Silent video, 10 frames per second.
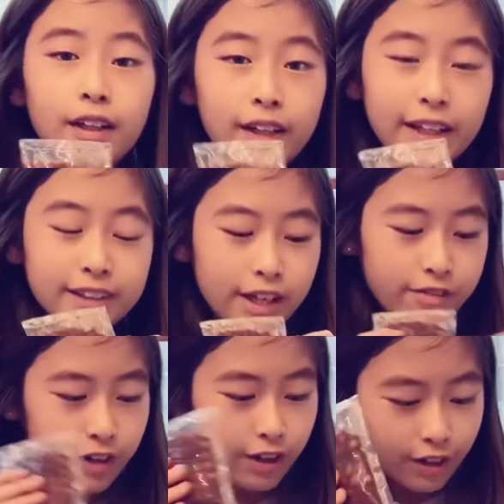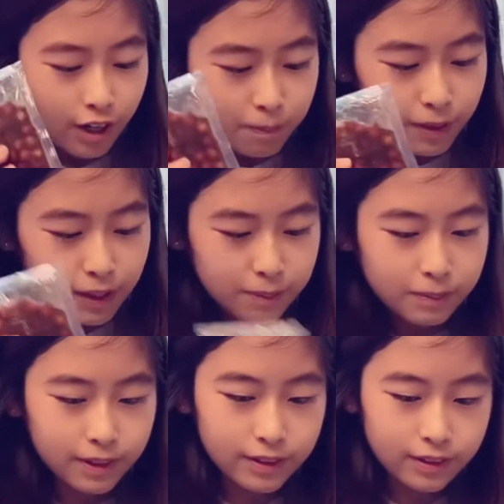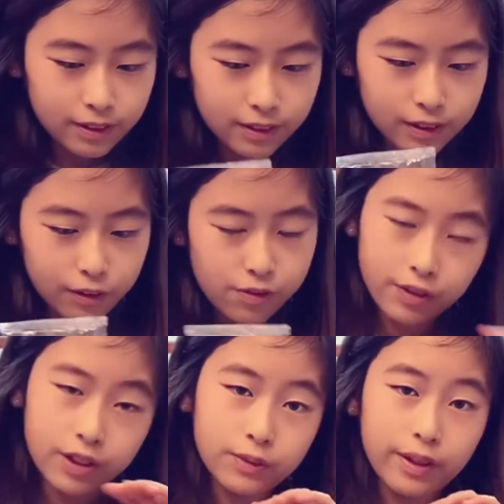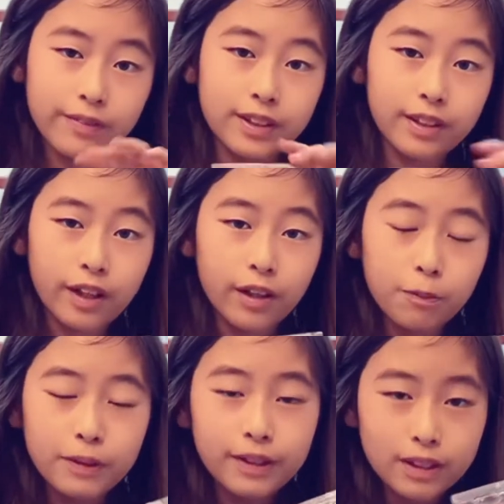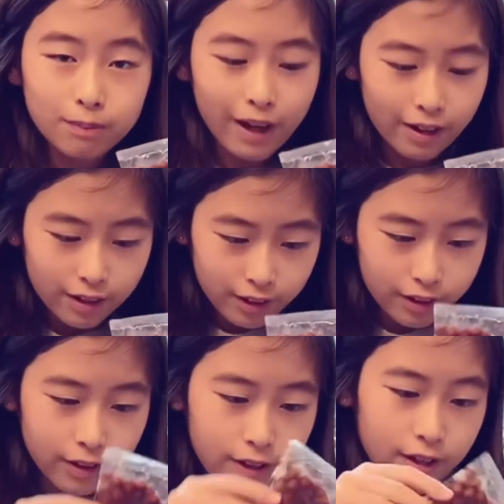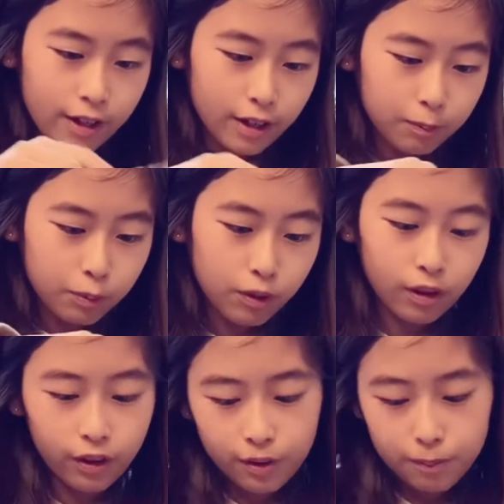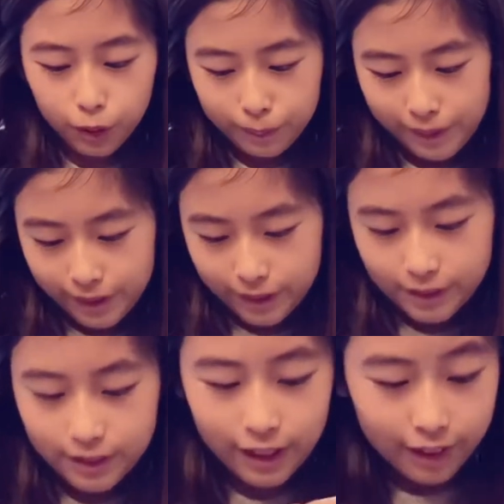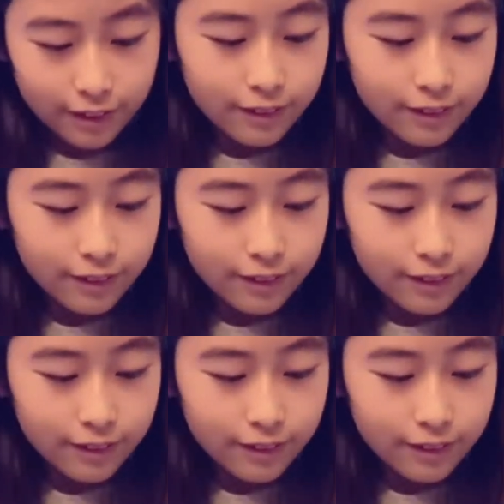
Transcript: Okay, so I have a cup and some scissors. So first we have to cut open this packet and pour all the boba inside.